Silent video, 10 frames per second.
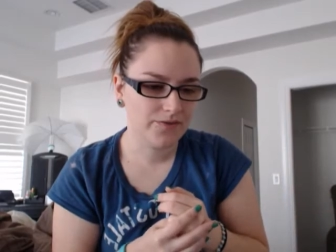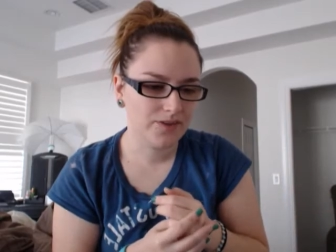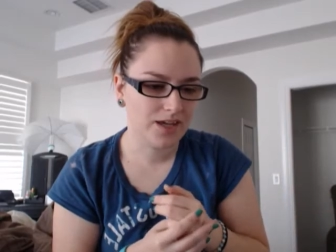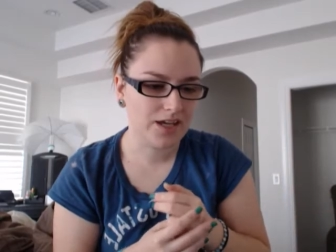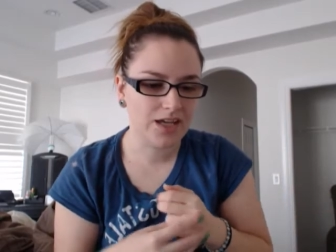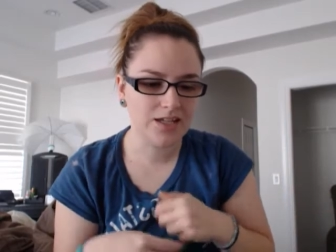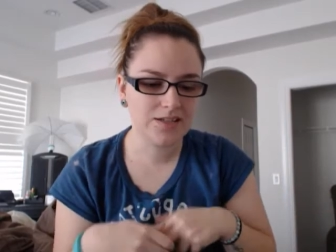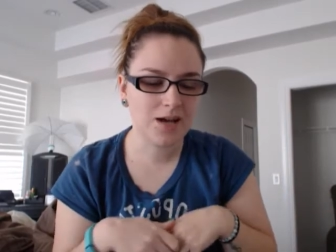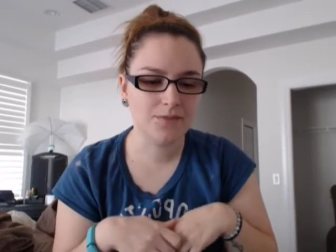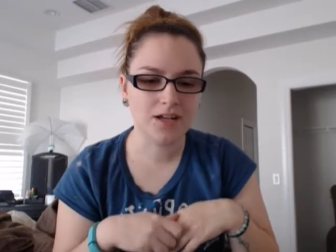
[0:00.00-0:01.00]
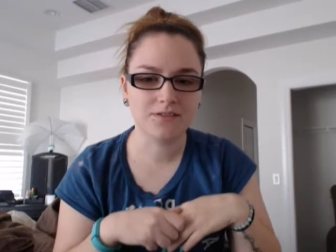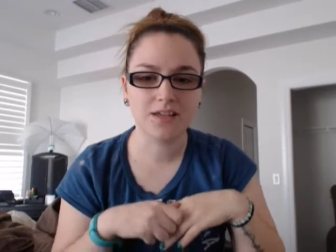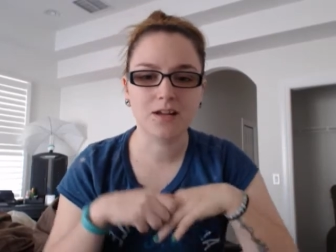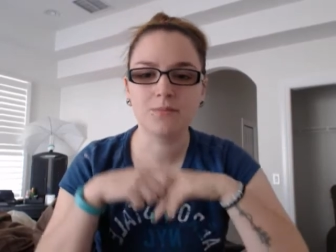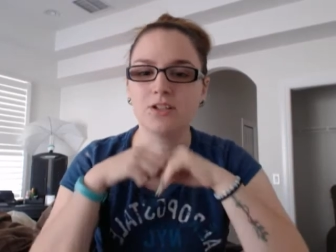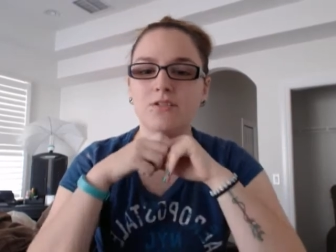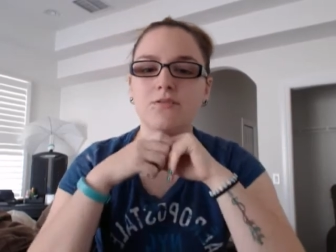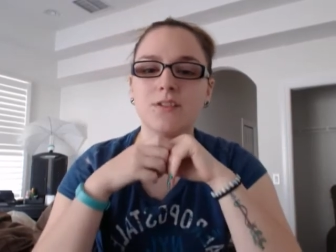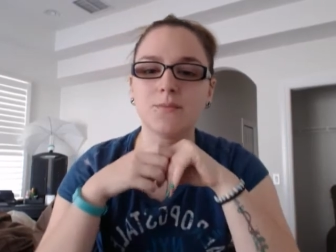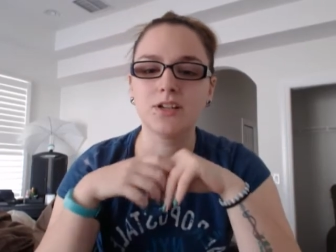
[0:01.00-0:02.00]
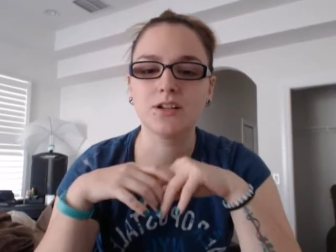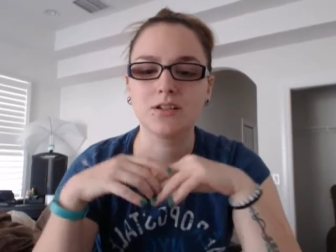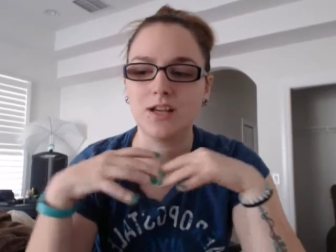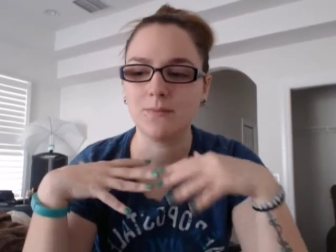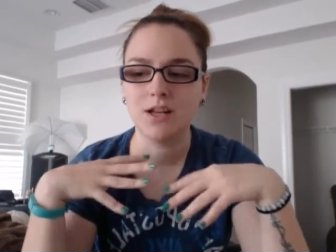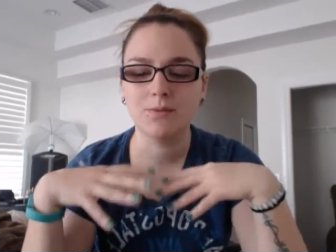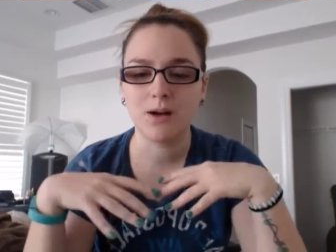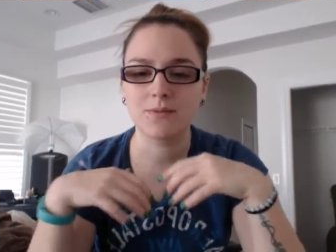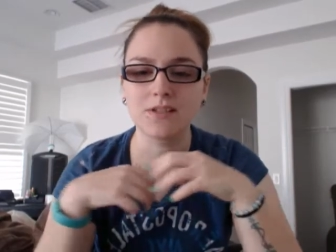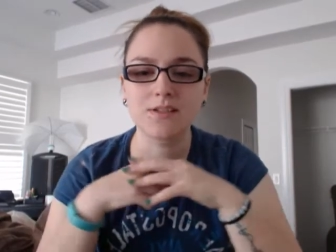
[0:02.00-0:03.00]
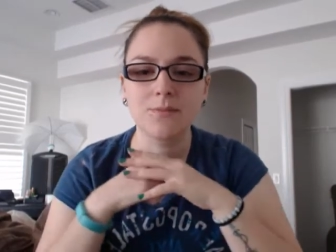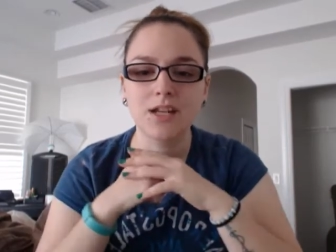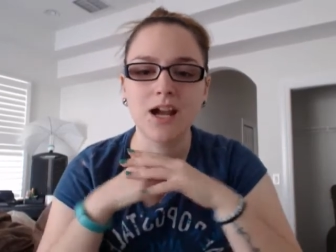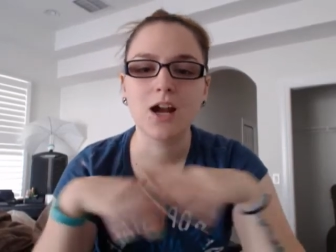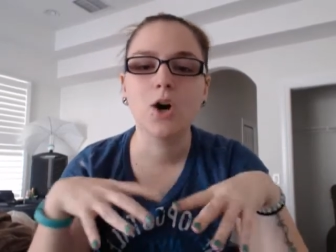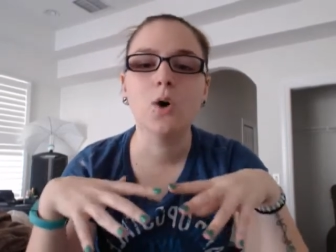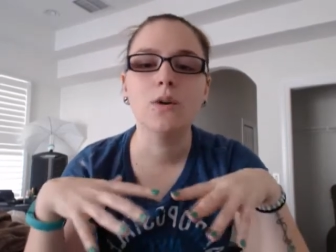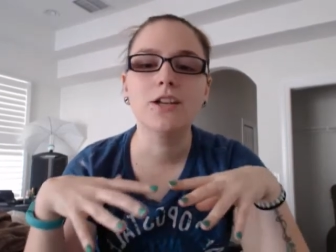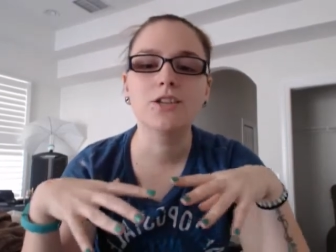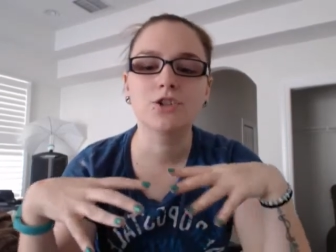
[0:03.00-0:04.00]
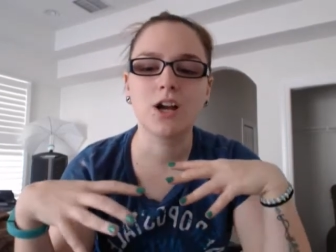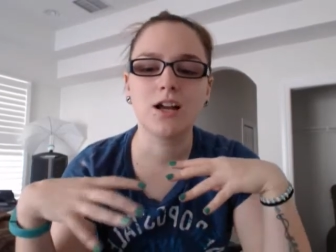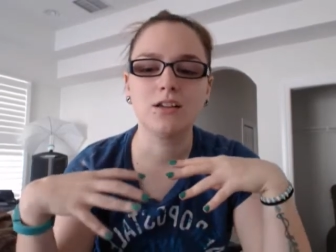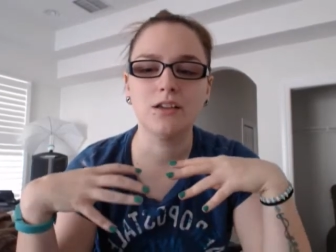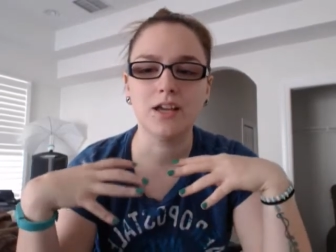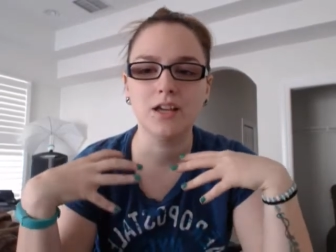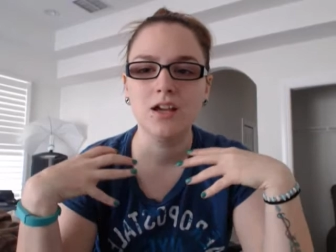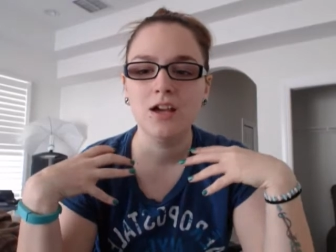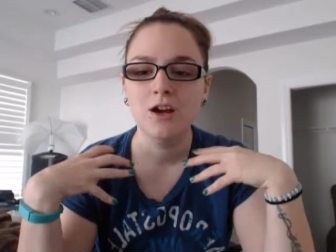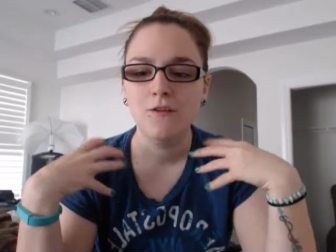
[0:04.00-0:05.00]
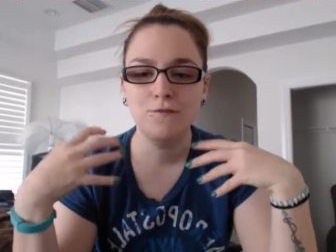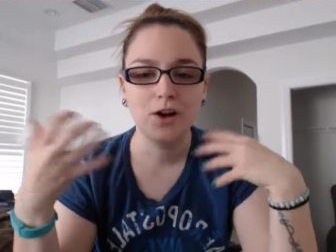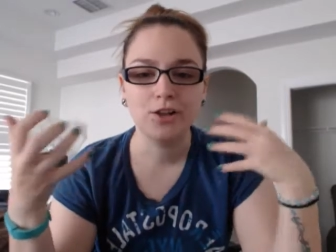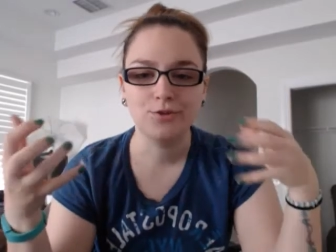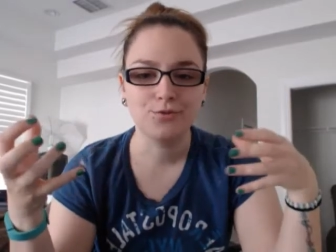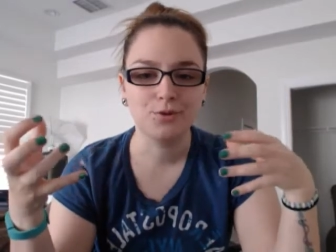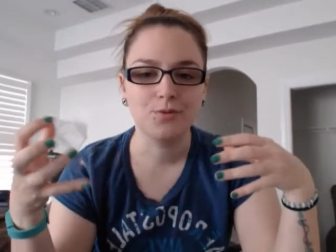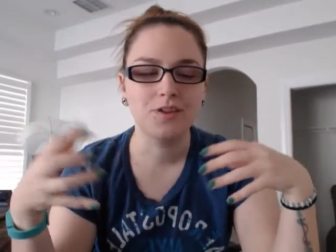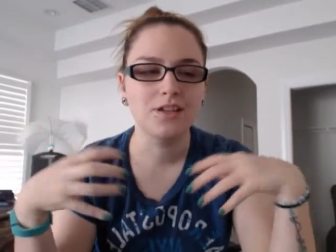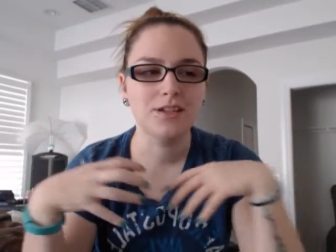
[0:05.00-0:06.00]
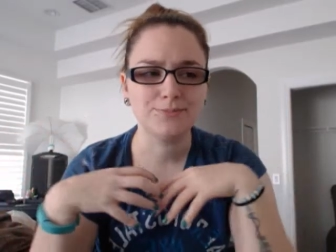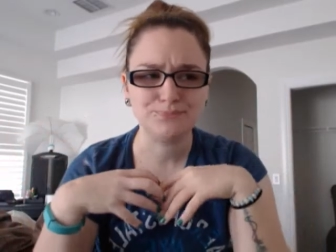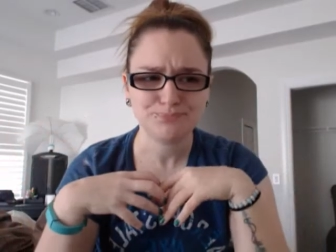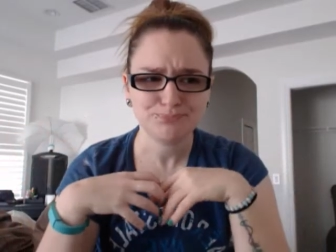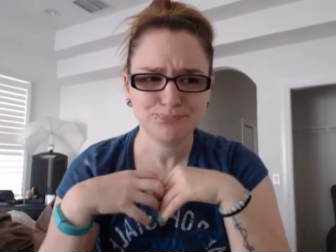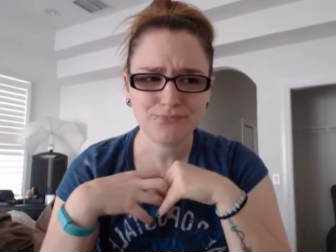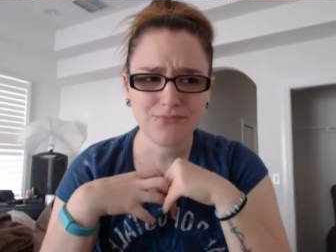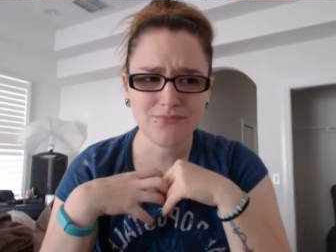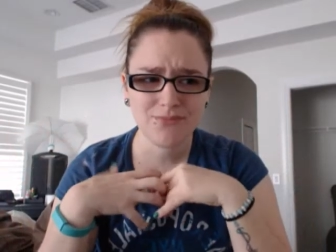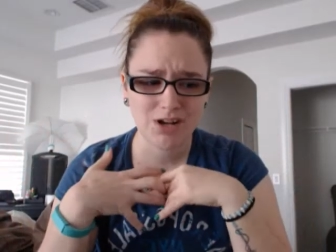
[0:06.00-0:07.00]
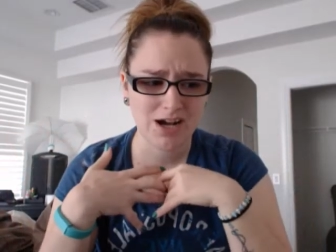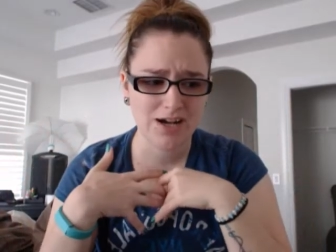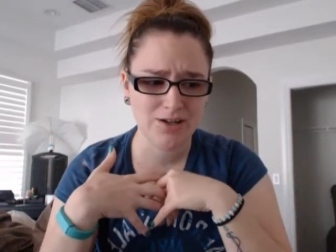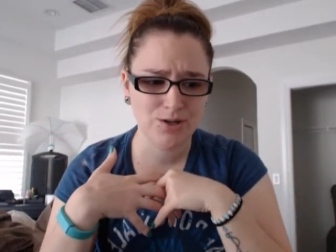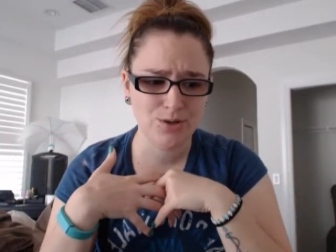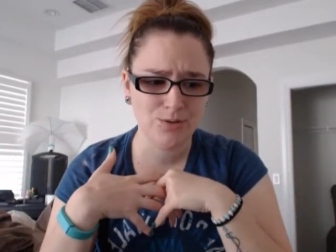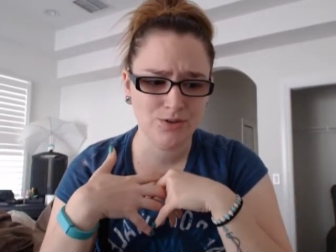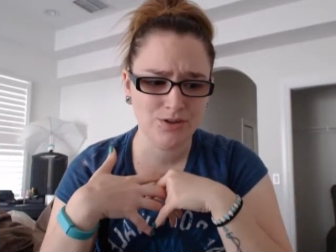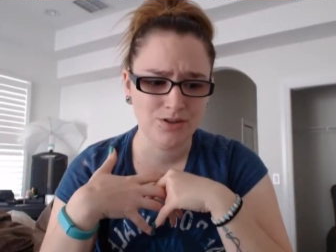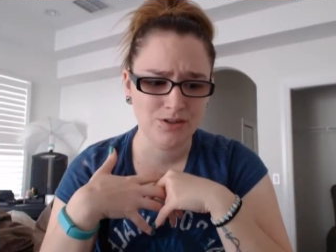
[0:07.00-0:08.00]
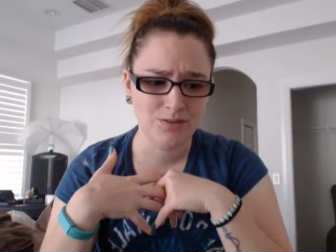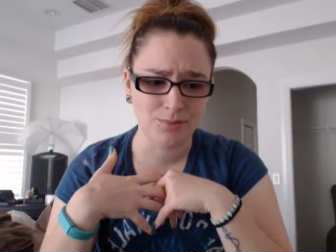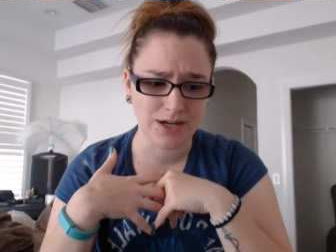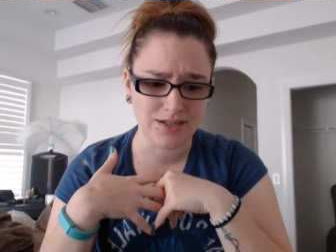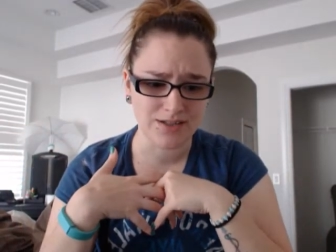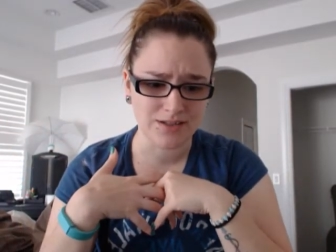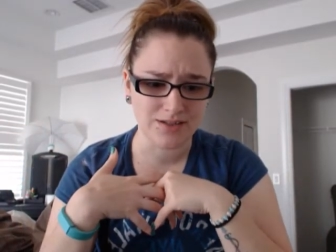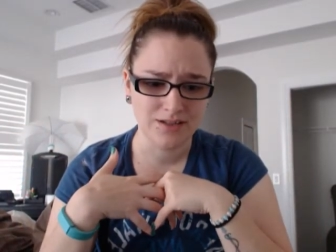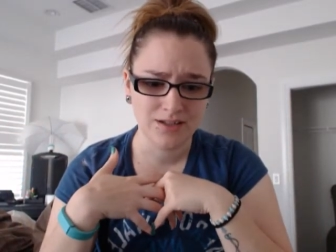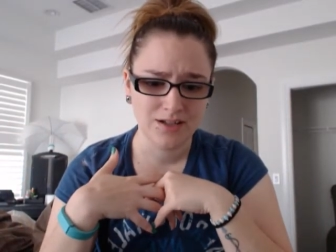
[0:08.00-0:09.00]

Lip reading: like, anytime that I've said I'm going to do something or, like, made a promise to somebody, I always try to, like, follow through with it. Like, I owed Brandon,